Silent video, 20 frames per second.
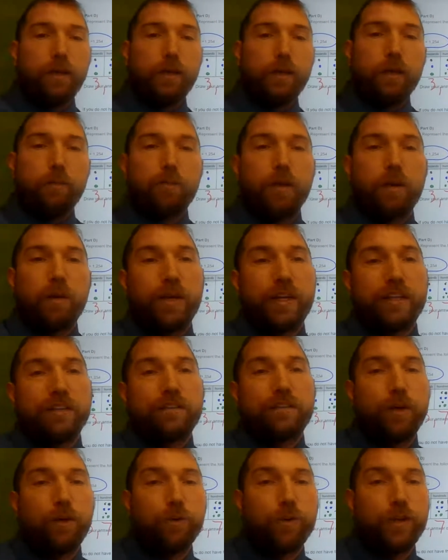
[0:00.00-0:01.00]
My buddy
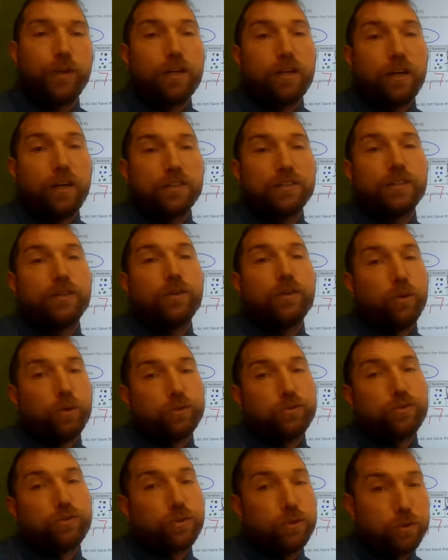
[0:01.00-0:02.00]
Tony calls it old
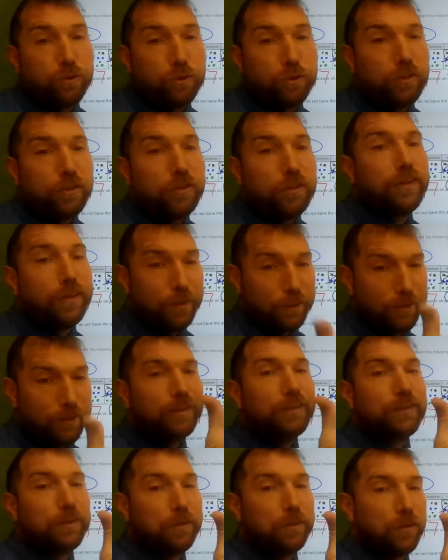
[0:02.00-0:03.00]
school.
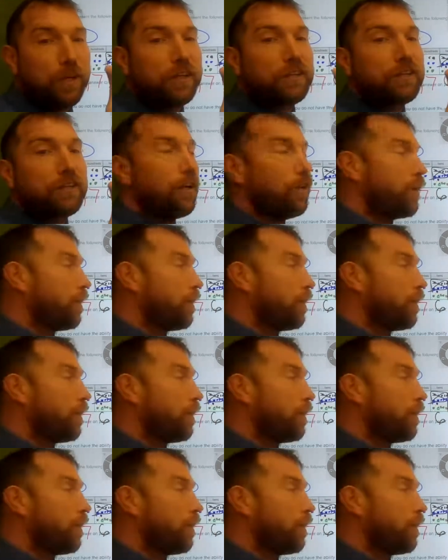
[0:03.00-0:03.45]
Good work, Tony.